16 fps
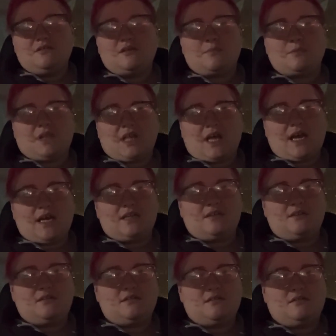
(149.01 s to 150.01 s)
I'm
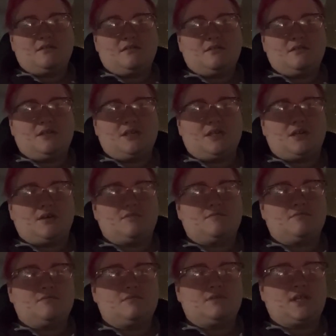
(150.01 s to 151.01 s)
glad, you know,
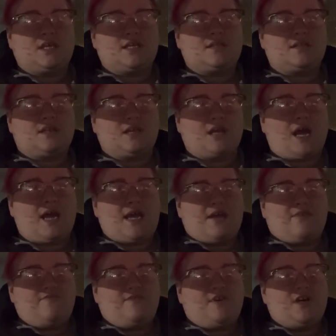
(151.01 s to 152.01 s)
like I
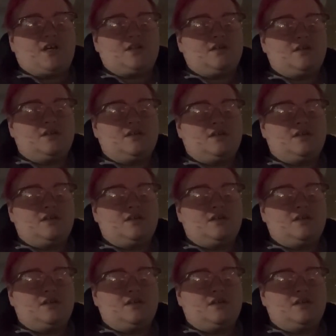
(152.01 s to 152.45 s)
had fun